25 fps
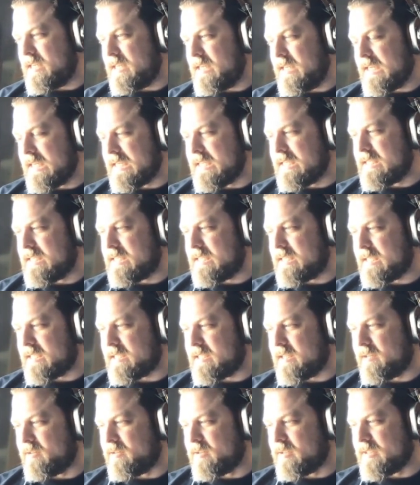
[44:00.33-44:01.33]
is
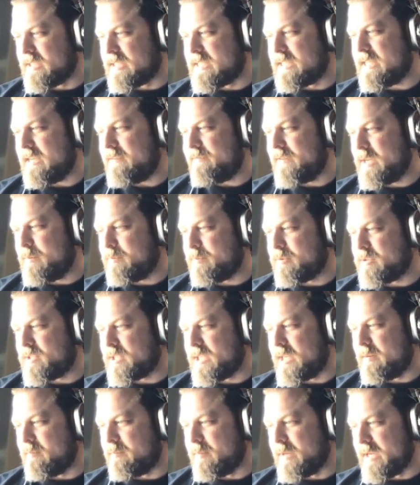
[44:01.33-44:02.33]
six hundred seventy
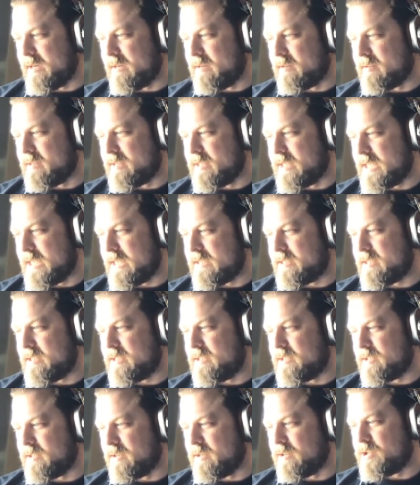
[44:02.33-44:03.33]
percent better than D S
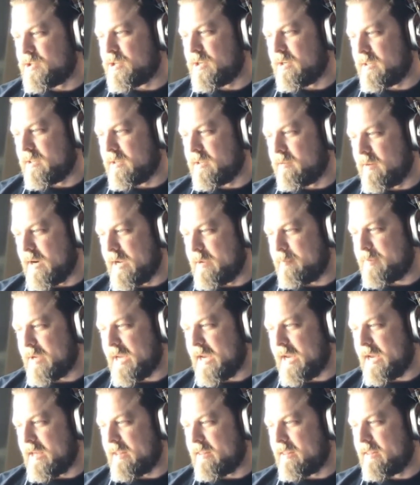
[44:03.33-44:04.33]
E search on the right
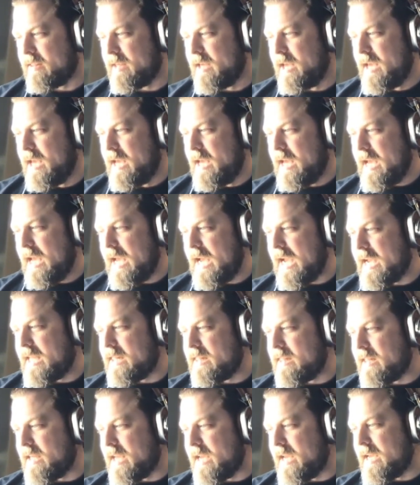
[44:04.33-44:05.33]
path.
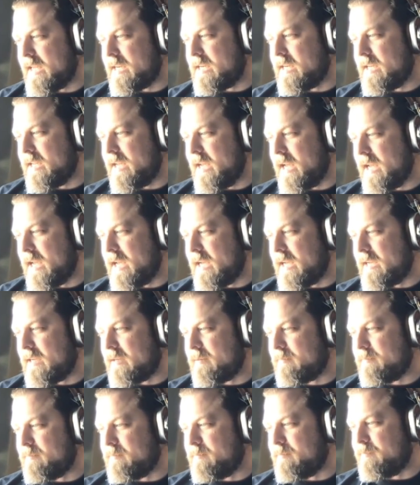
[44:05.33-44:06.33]
And then
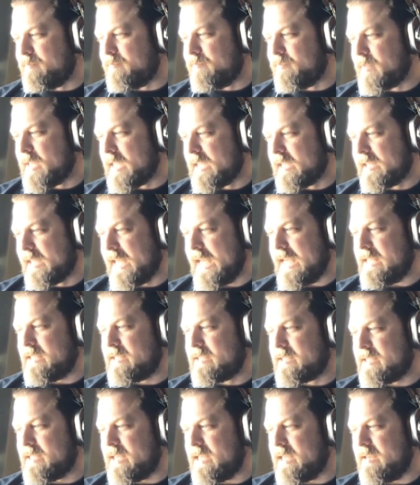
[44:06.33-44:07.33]
um,
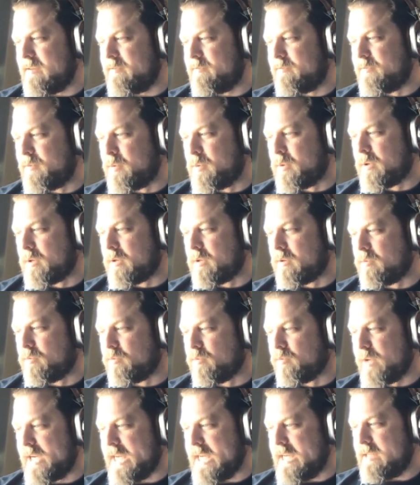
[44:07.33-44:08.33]
latency for
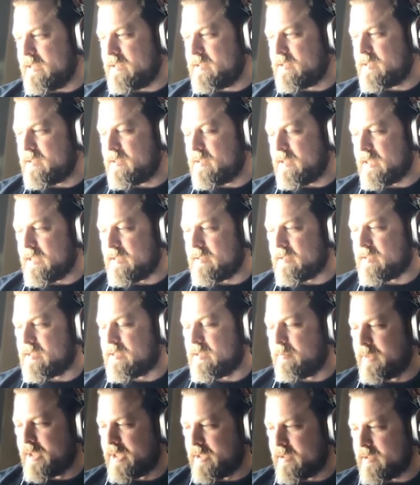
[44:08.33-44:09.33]
reads is
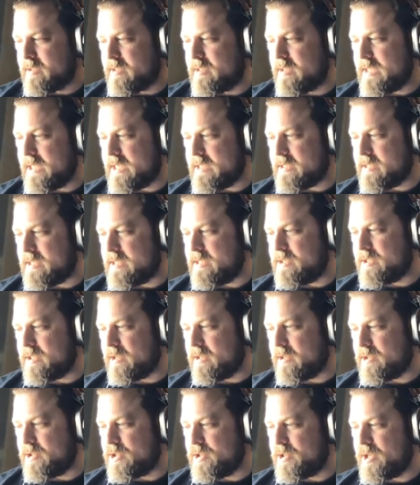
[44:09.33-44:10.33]
similar to D S E
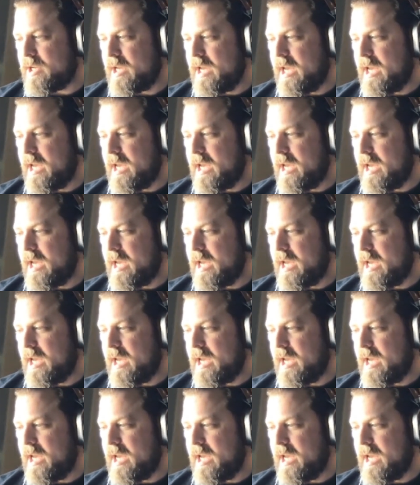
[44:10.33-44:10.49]
search,